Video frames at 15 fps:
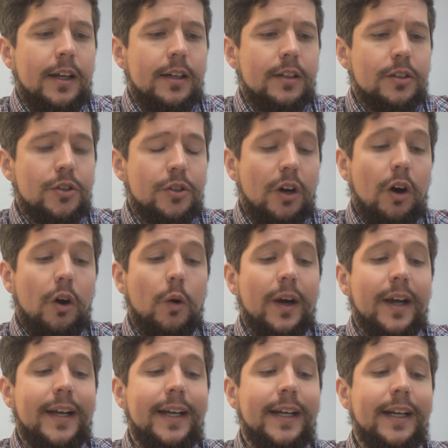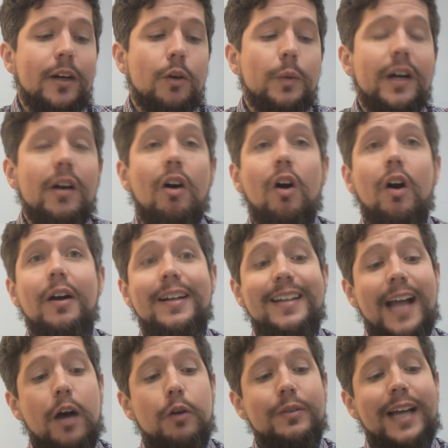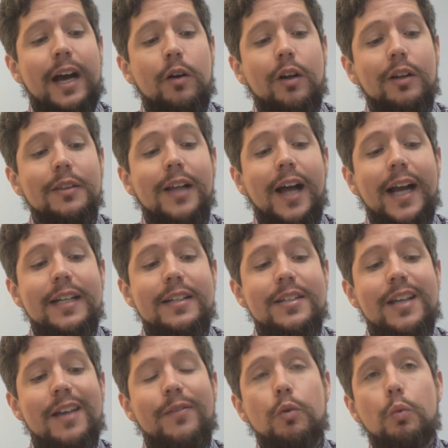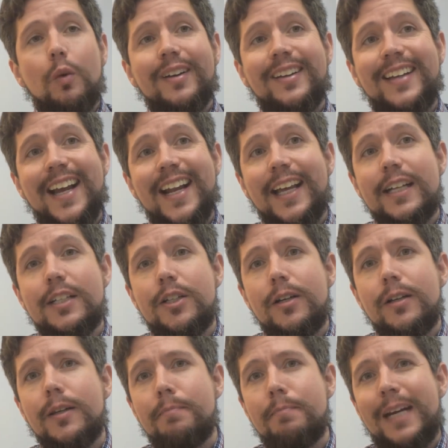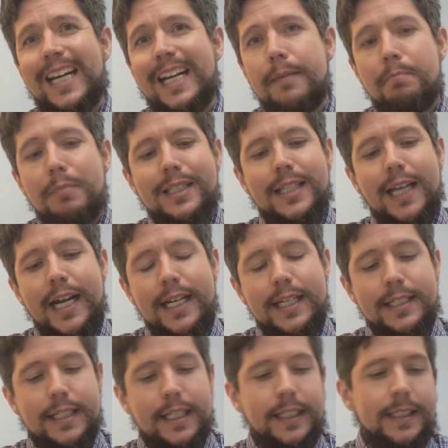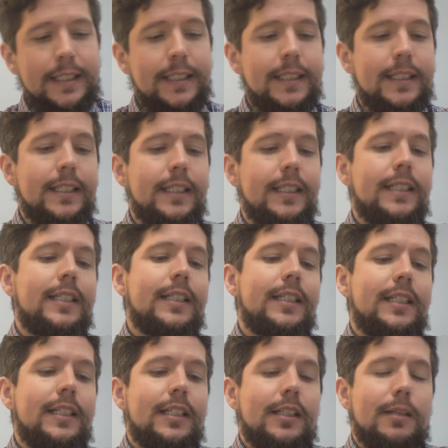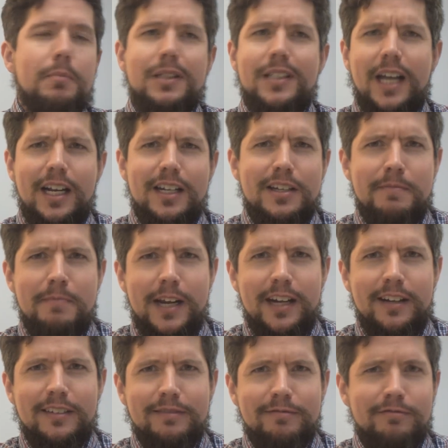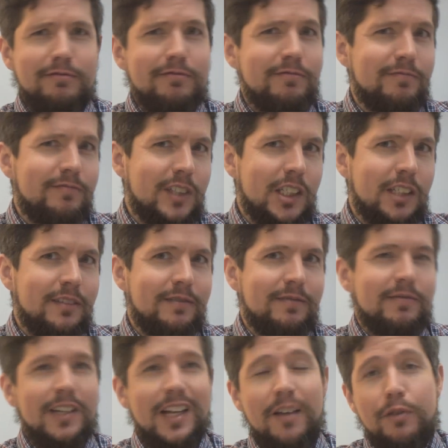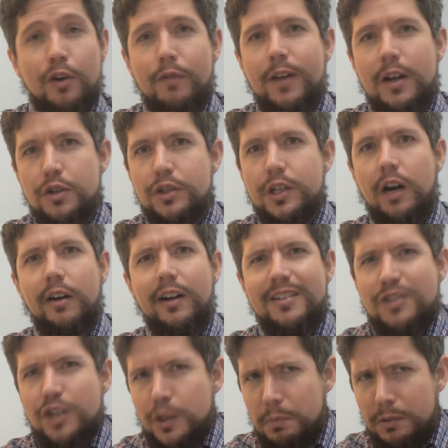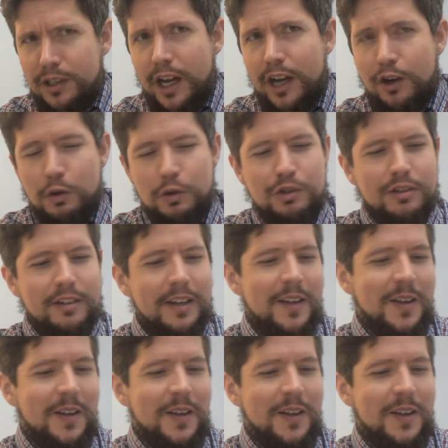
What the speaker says: So here we are now down on line 7. We're getting into the meat and potatoes. The potatoes and meat. If you're a vegetarian, just potatoes.